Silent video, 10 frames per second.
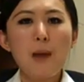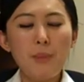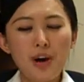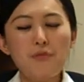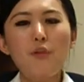I
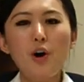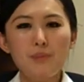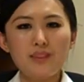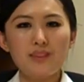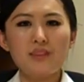
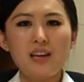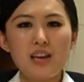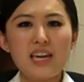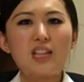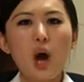performed
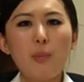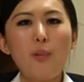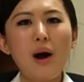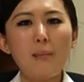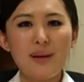in
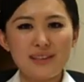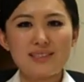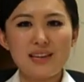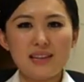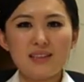top
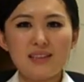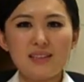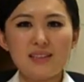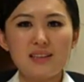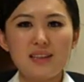1%
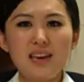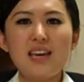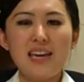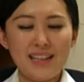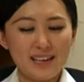
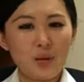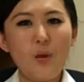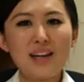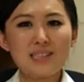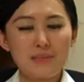in
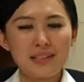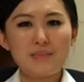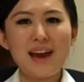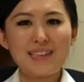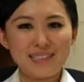advanced
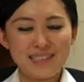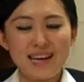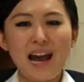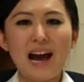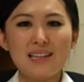mathematics
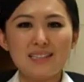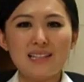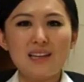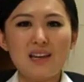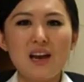
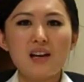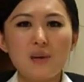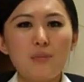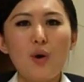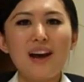class,
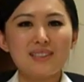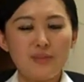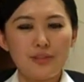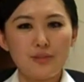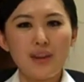comprised
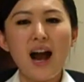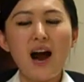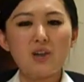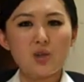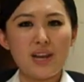of
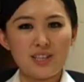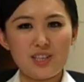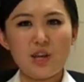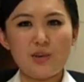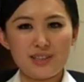300
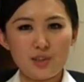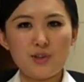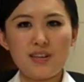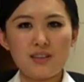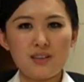engineering
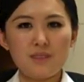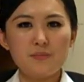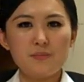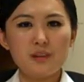students.